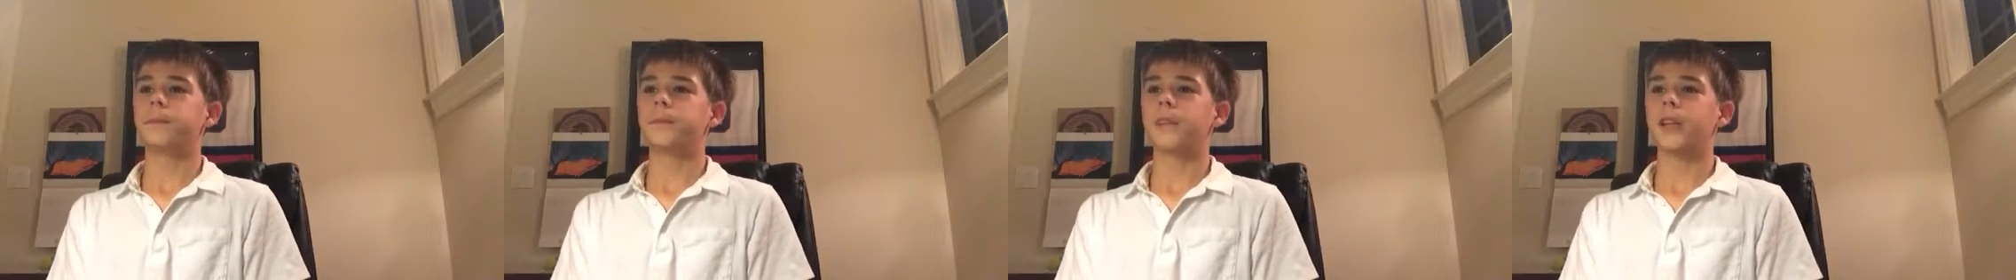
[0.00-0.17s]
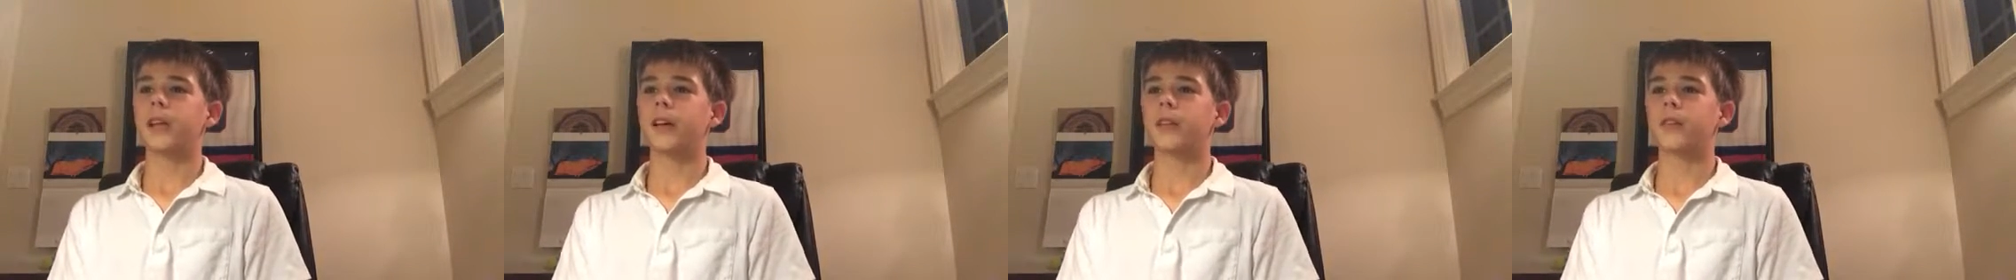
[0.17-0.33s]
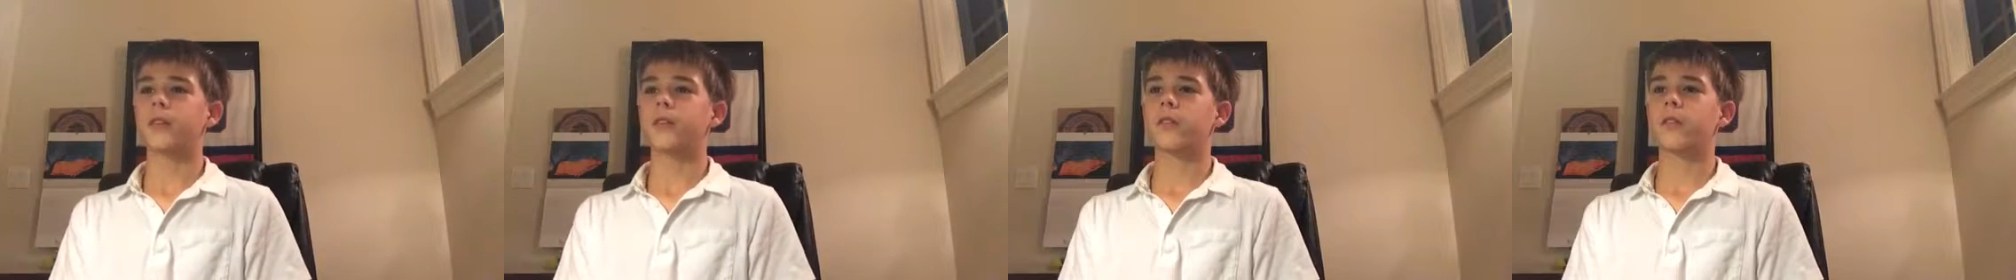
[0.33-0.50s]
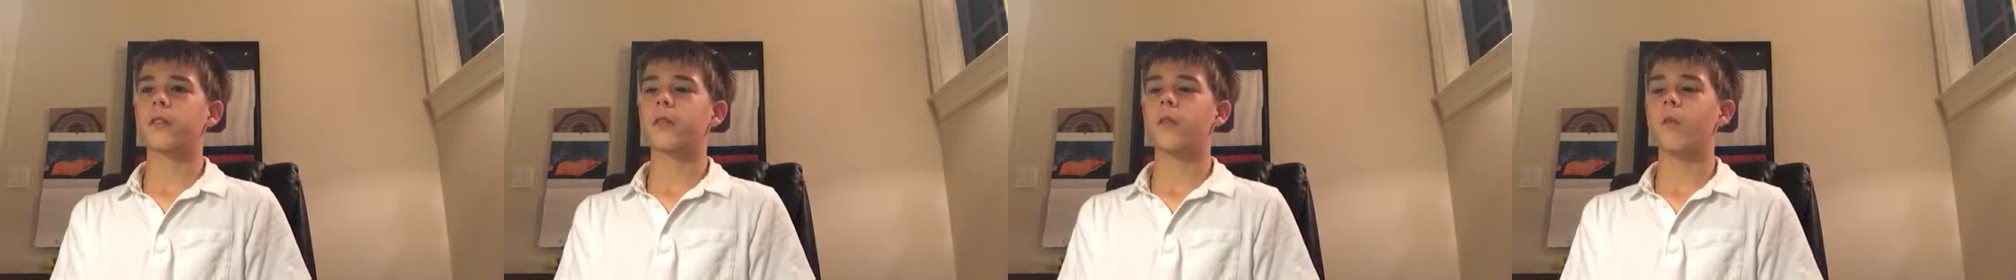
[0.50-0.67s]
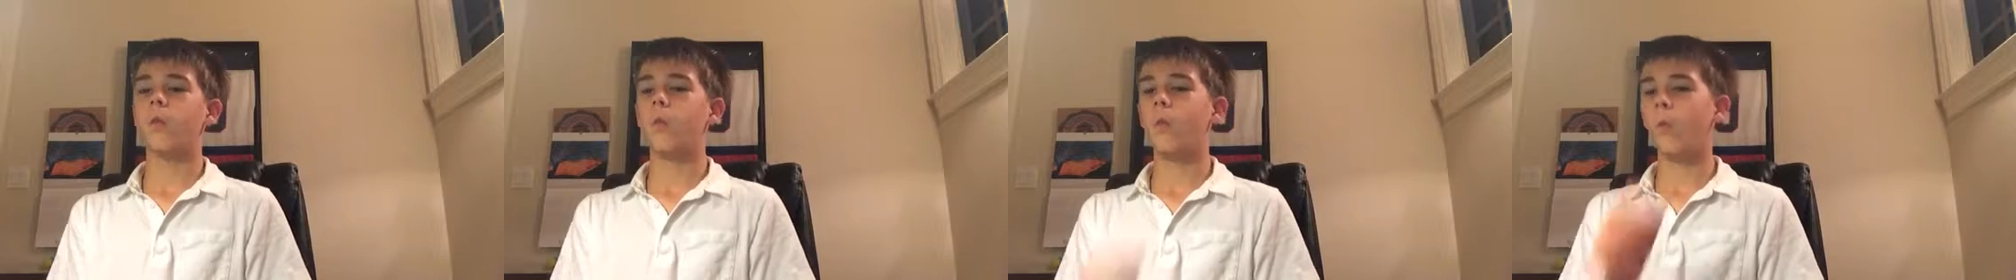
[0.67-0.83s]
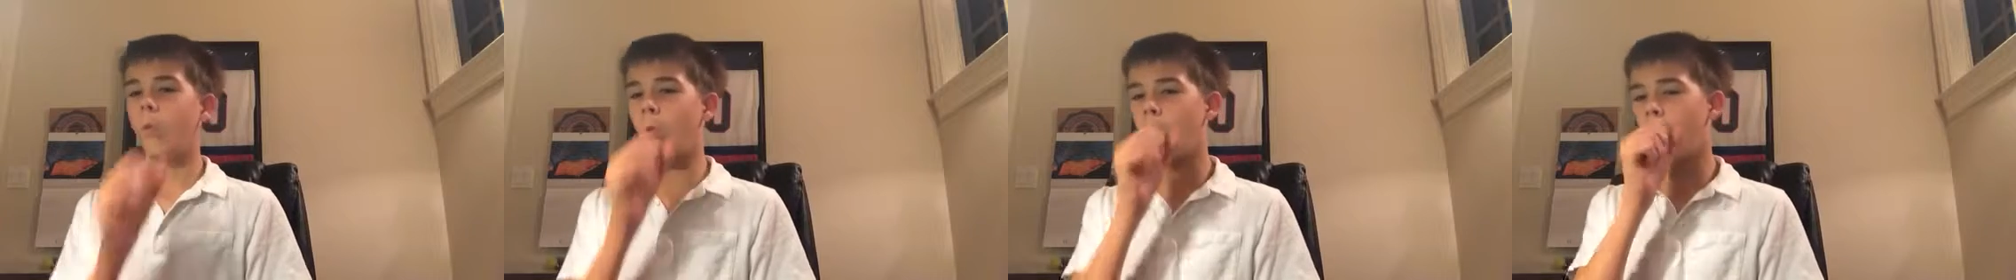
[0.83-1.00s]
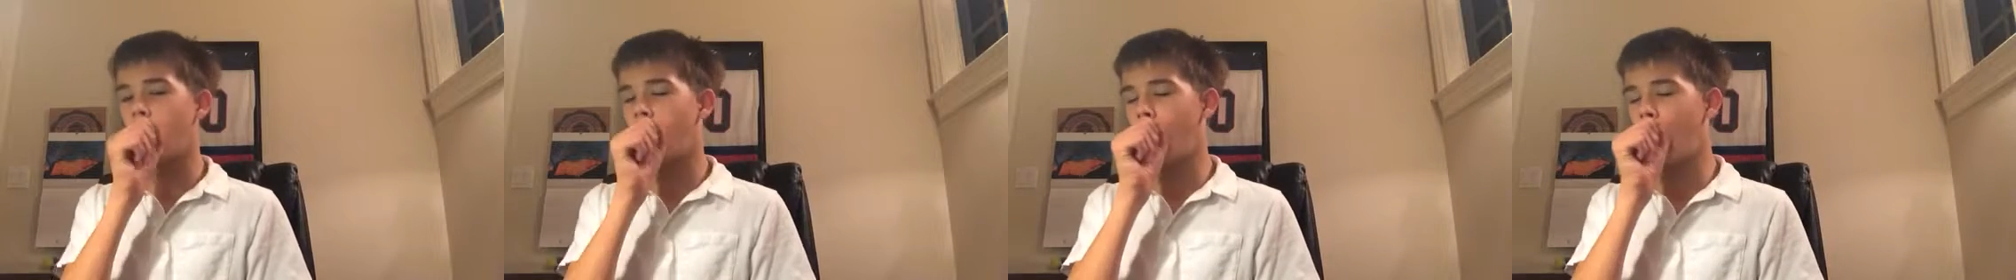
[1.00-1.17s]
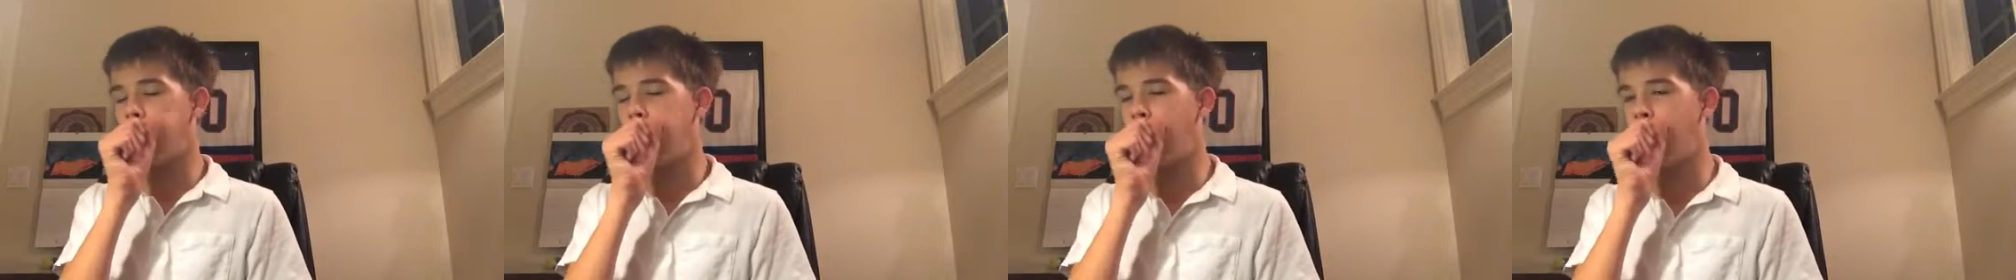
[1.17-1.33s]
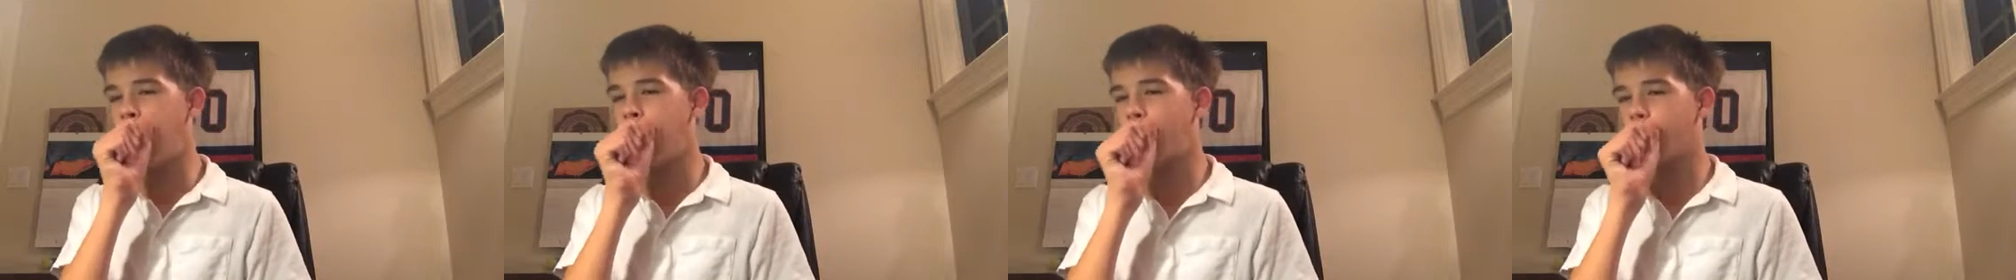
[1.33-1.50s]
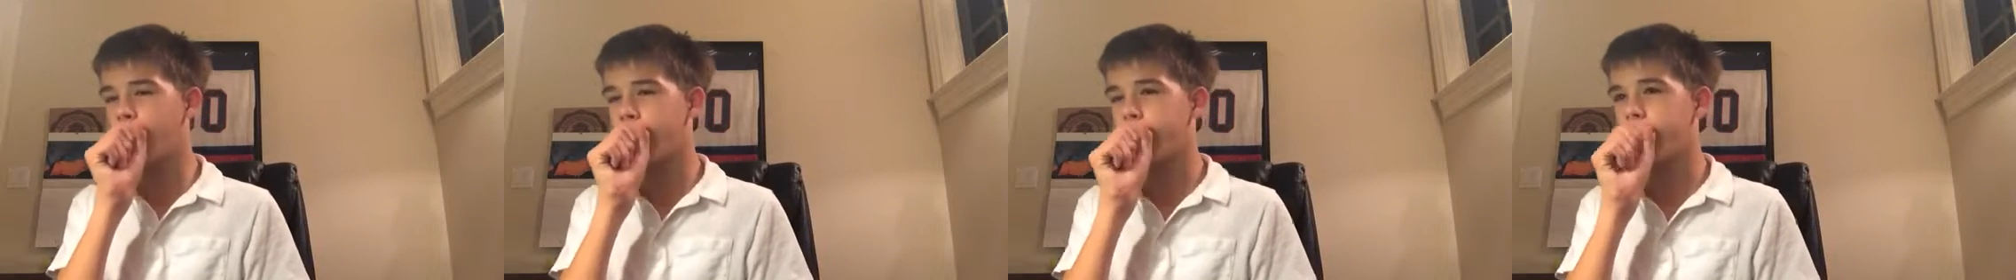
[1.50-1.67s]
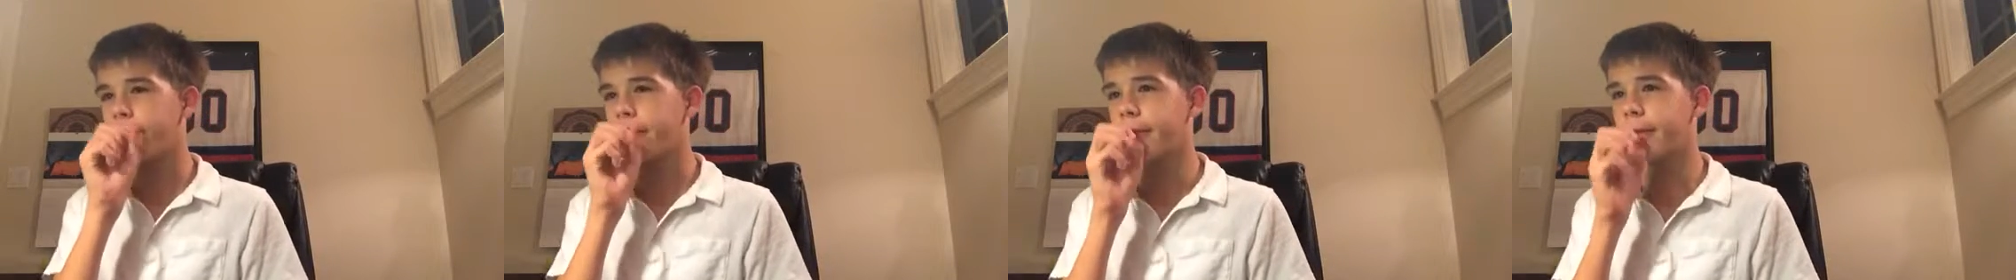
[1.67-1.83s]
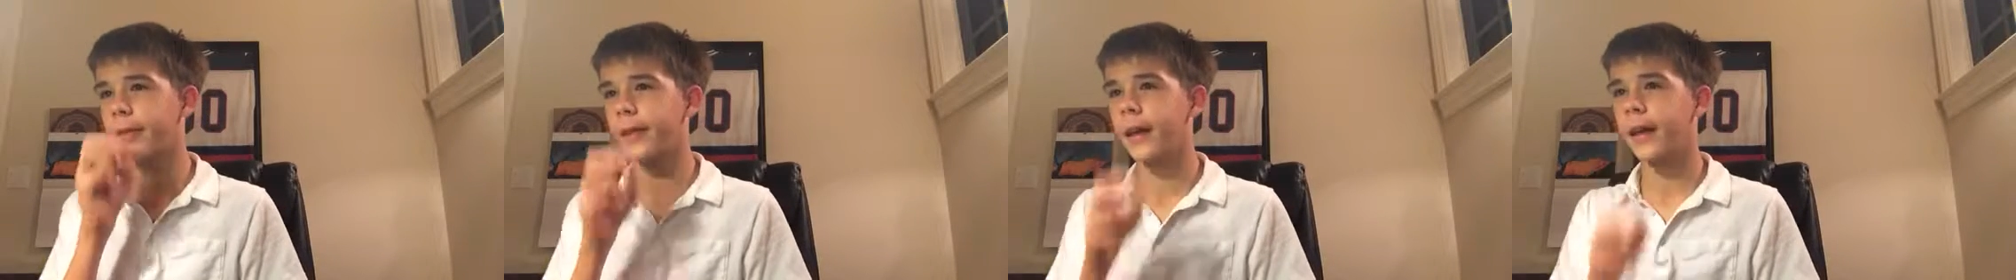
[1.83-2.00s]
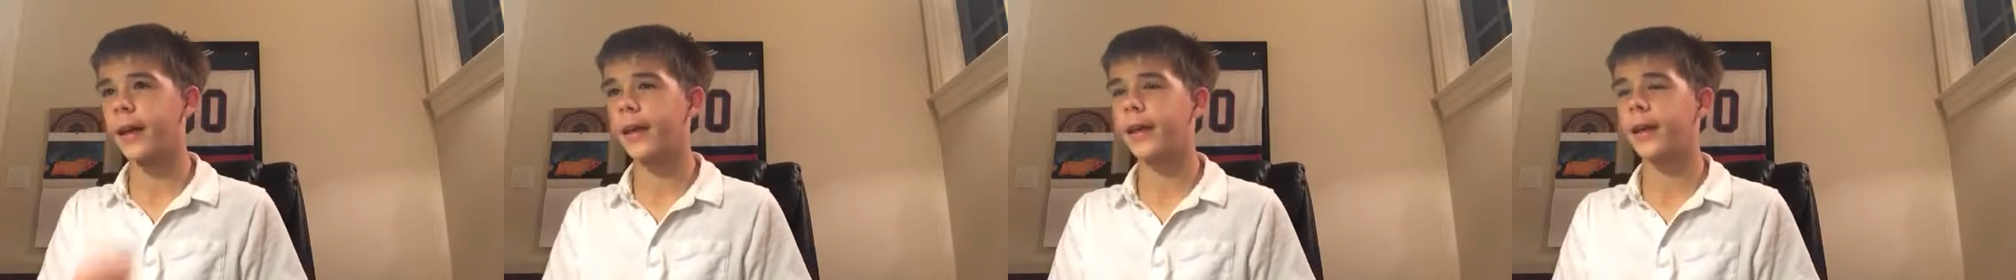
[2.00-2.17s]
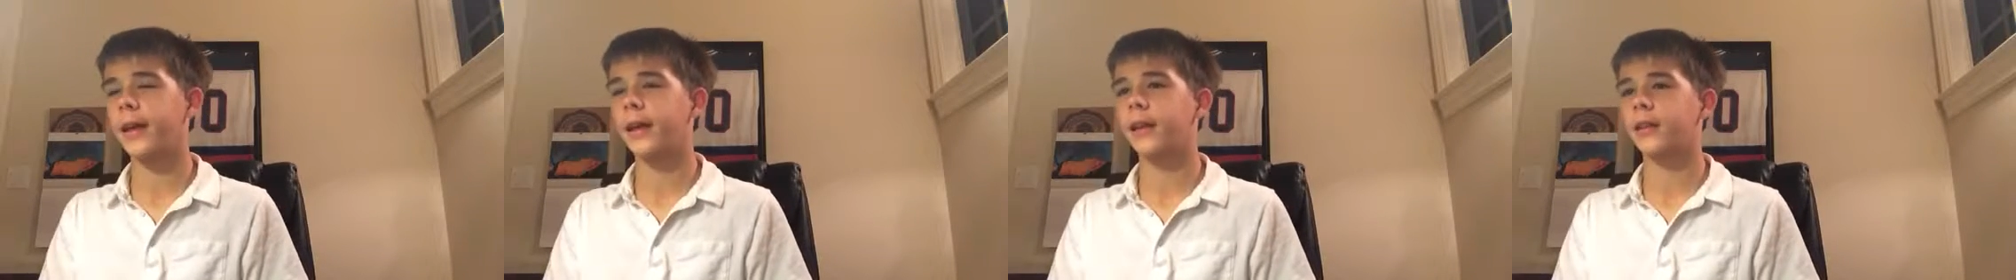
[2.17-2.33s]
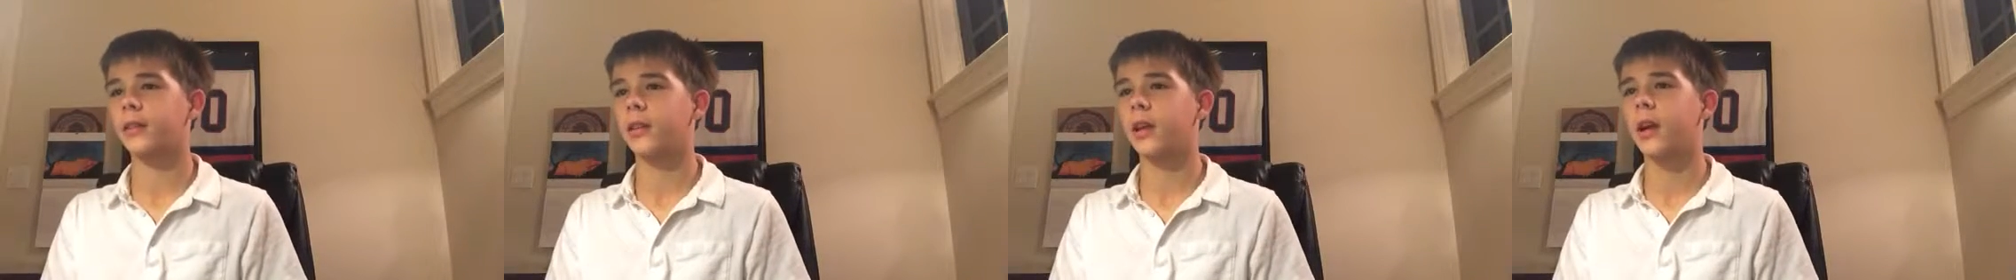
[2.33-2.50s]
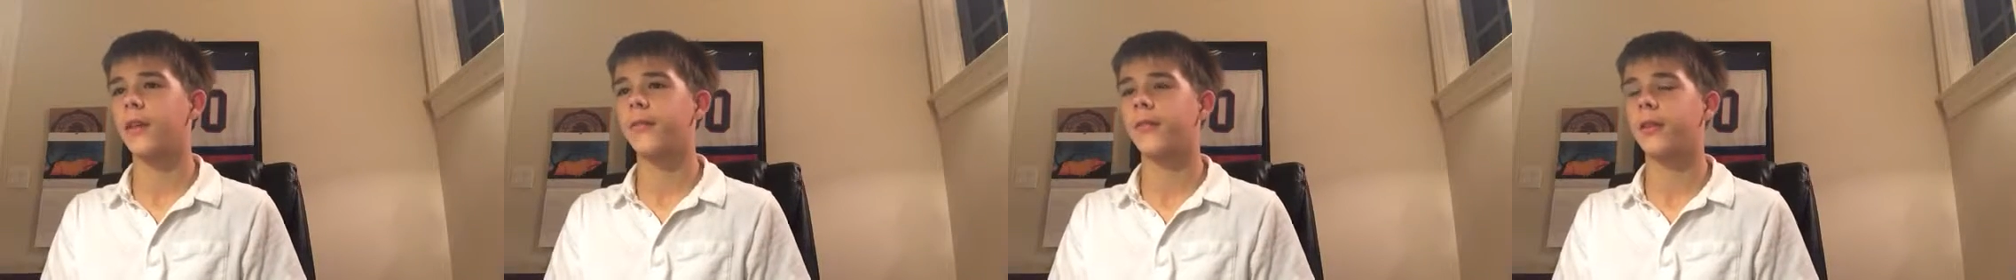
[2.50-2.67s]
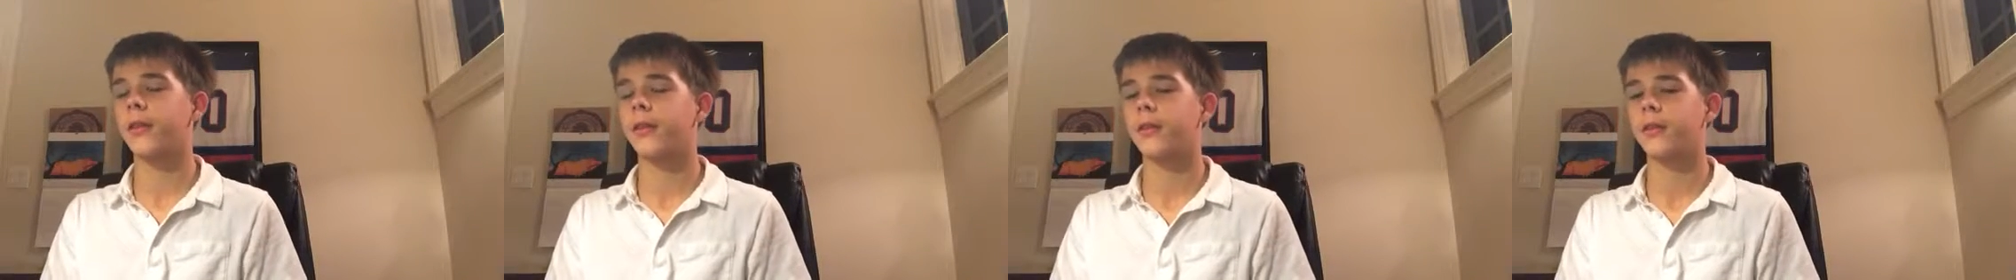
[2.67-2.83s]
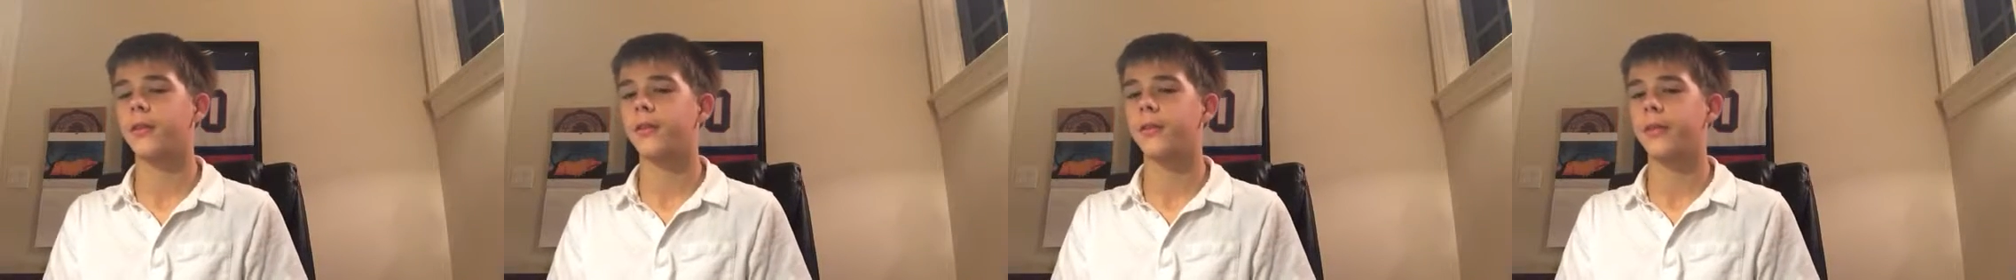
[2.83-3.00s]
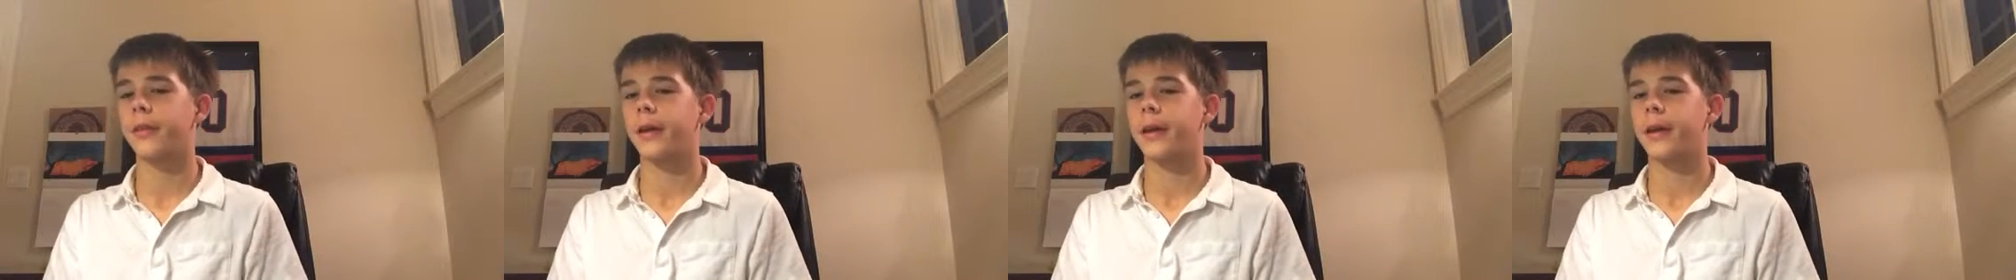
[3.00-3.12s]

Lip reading: Next, they and a lot of other